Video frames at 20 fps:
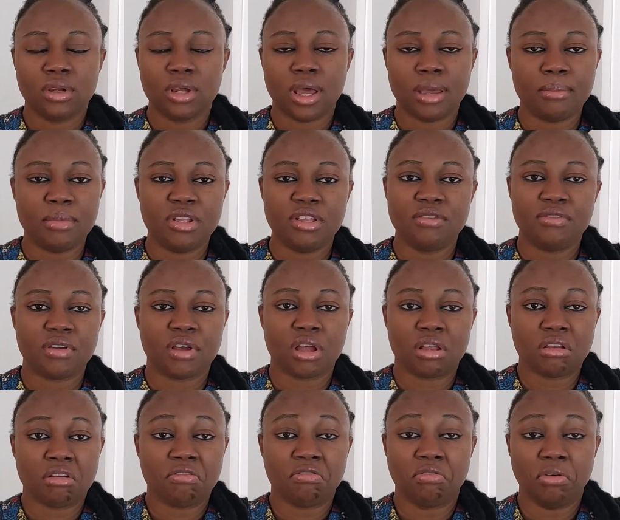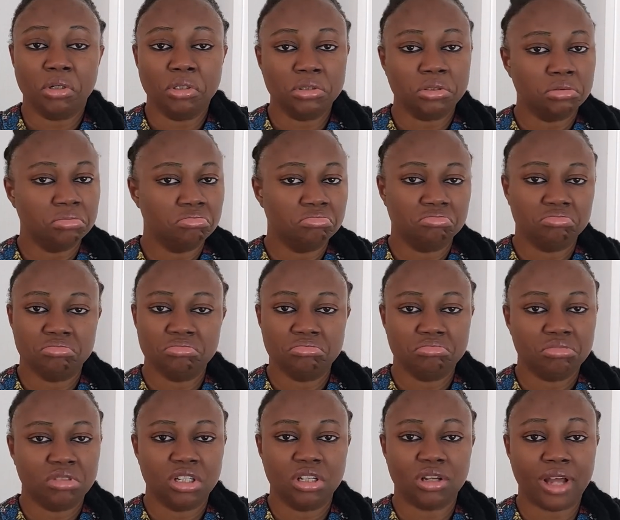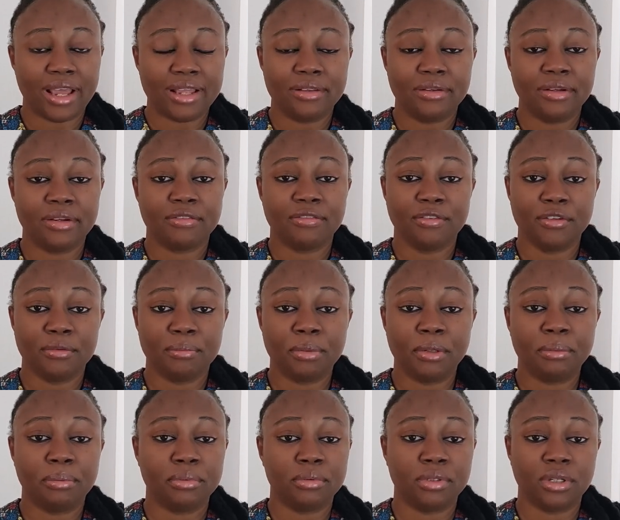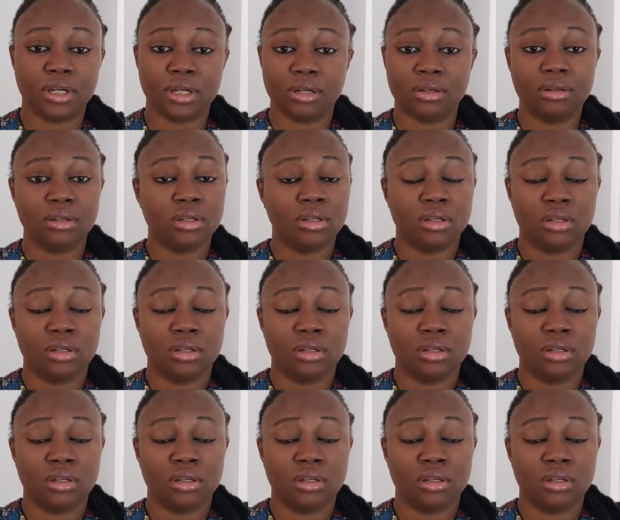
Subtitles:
I mean, if you can afford, you know, I know a few people that